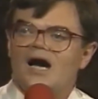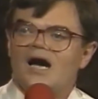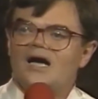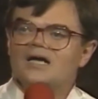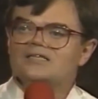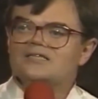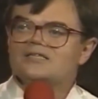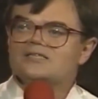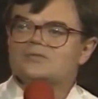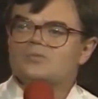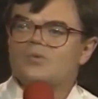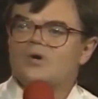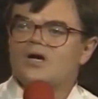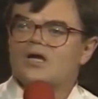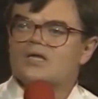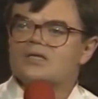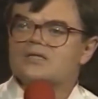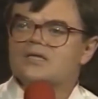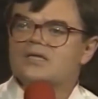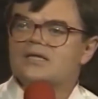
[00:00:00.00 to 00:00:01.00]
I just
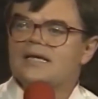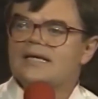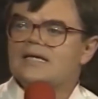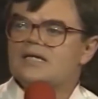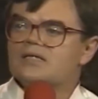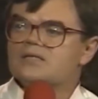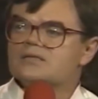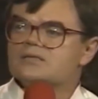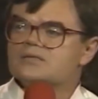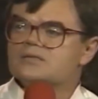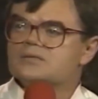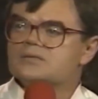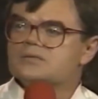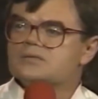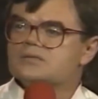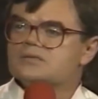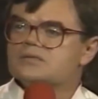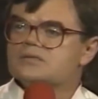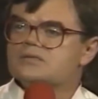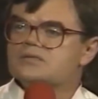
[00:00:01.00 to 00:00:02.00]
wanted to
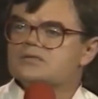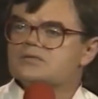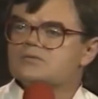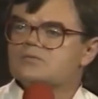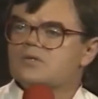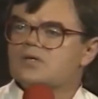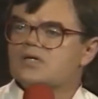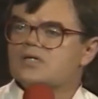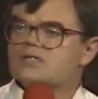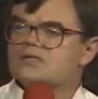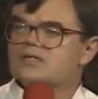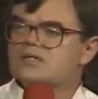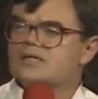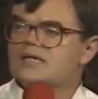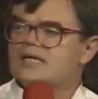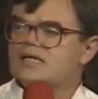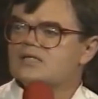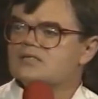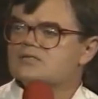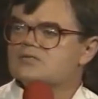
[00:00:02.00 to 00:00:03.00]
dance
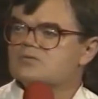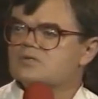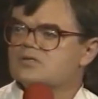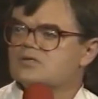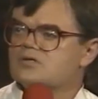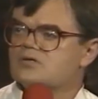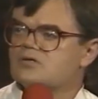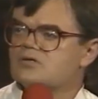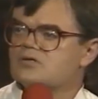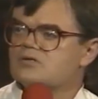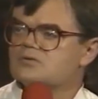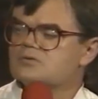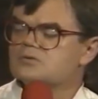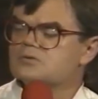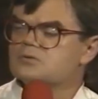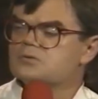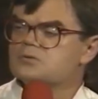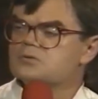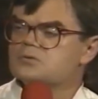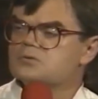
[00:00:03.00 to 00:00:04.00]
with
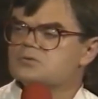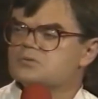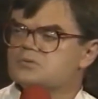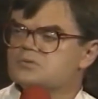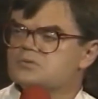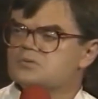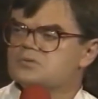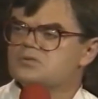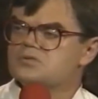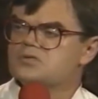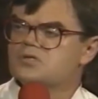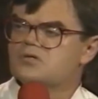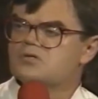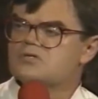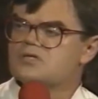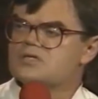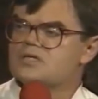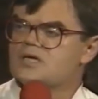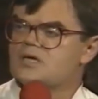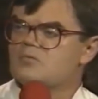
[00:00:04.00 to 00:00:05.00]
girls so
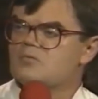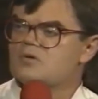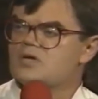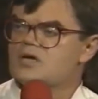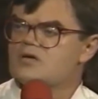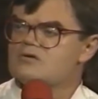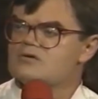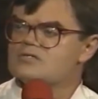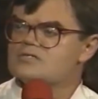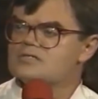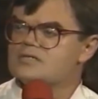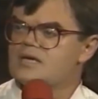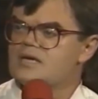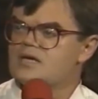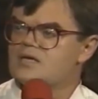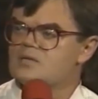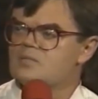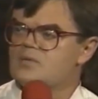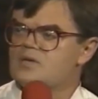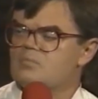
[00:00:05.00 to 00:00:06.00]
that they would
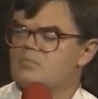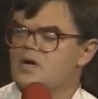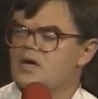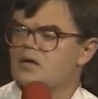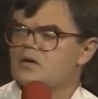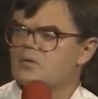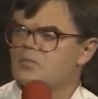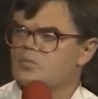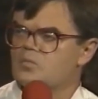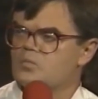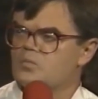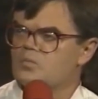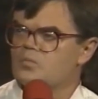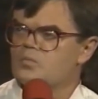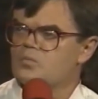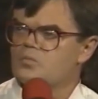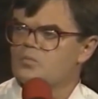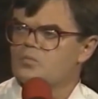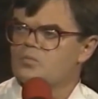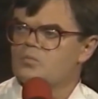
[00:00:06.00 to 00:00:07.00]
understand me better
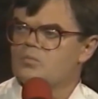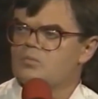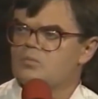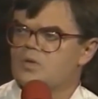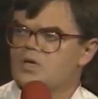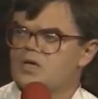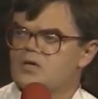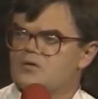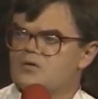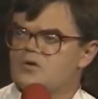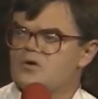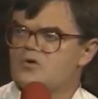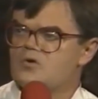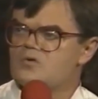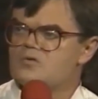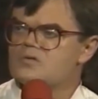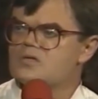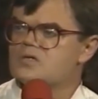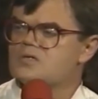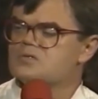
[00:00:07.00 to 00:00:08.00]
and
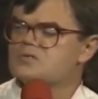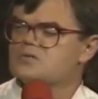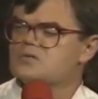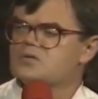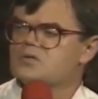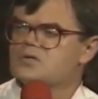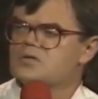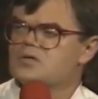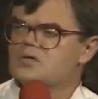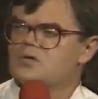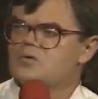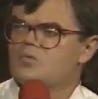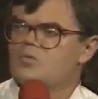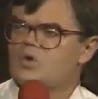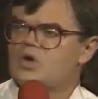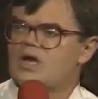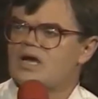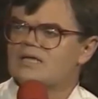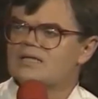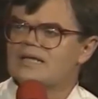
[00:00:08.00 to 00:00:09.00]
know that
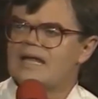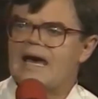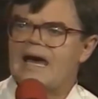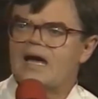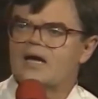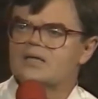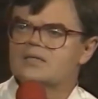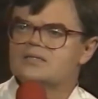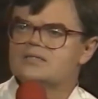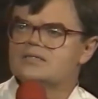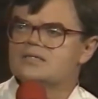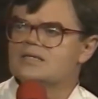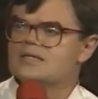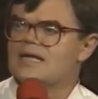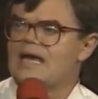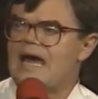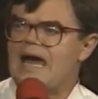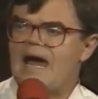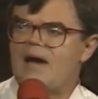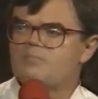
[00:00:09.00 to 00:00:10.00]
what I lacked
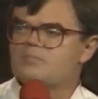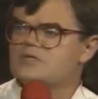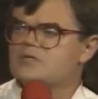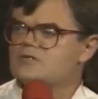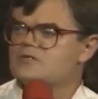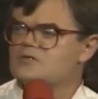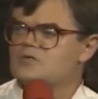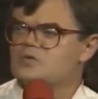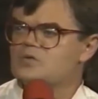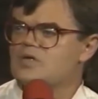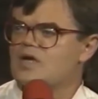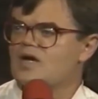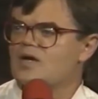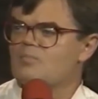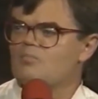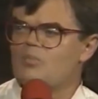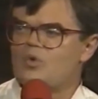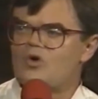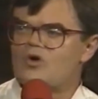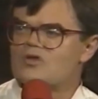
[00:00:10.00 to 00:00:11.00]
in aptitude I
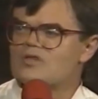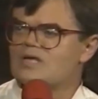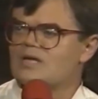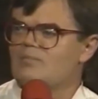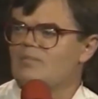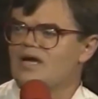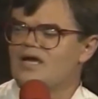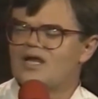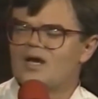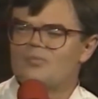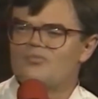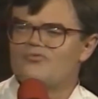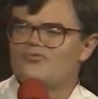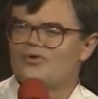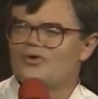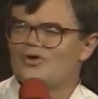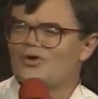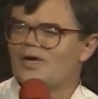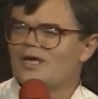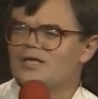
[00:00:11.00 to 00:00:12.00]
more than made up
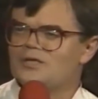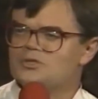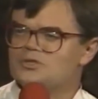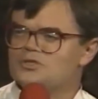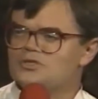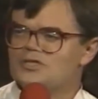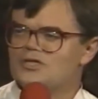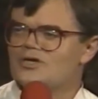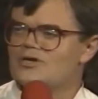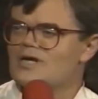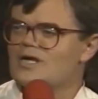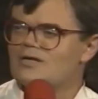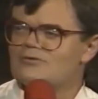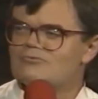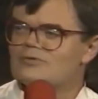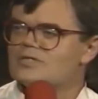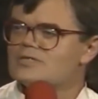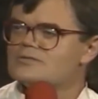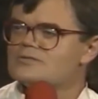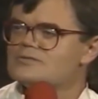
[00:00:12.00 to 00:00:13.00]
for in sheer
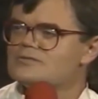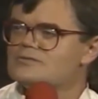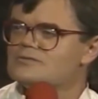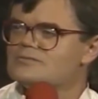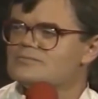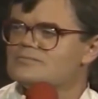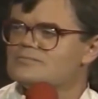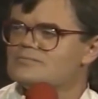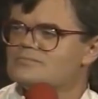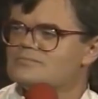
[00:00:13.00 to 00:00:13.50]
interest.